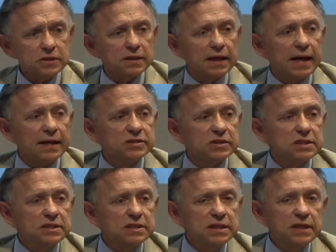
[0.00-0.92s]
it that
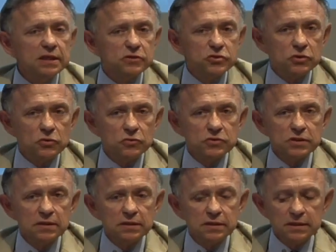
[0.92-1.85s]
ICT is
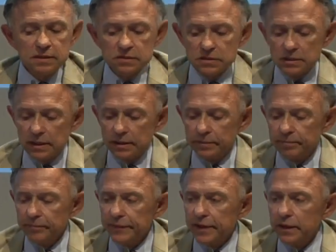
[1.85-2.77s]
used in these, uh,
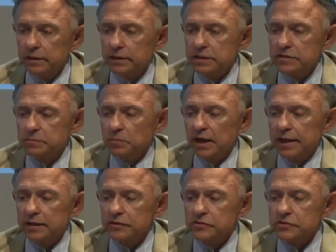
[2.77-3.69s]
in these
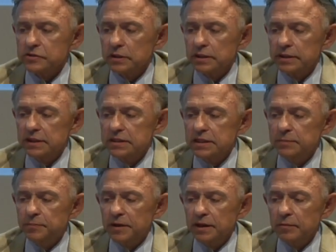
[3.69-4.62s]
models? And the
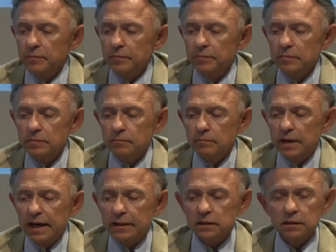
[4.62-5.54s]
deepening
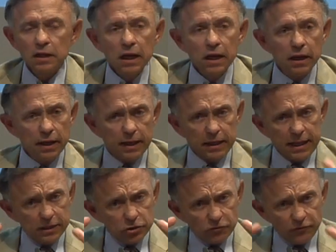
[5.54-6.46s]
model,
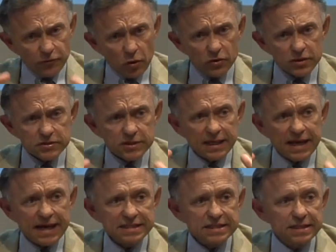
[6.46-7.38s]
again, you're focusing
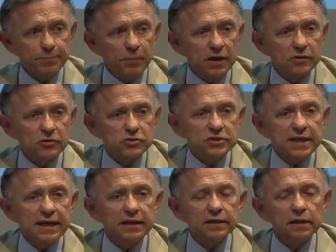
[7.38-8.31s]
on deep
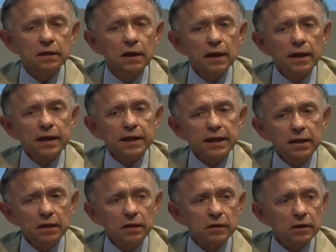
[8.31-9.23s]
understanding.
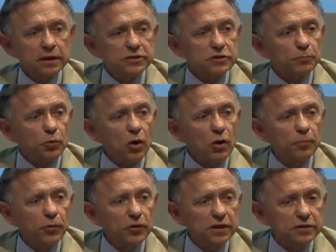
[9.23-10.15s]
Here, it's
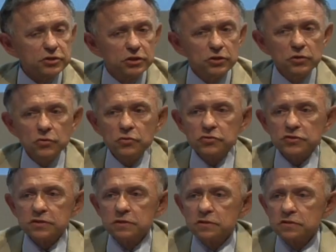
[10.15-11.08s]
appropriate to
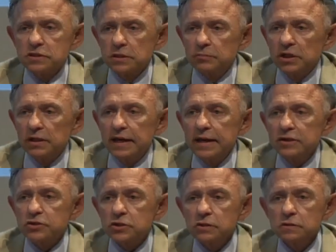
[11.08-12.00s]
use
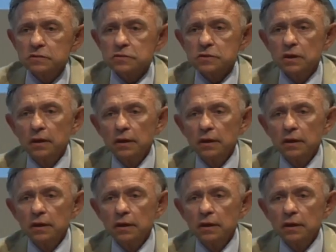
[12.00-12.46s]
simulations,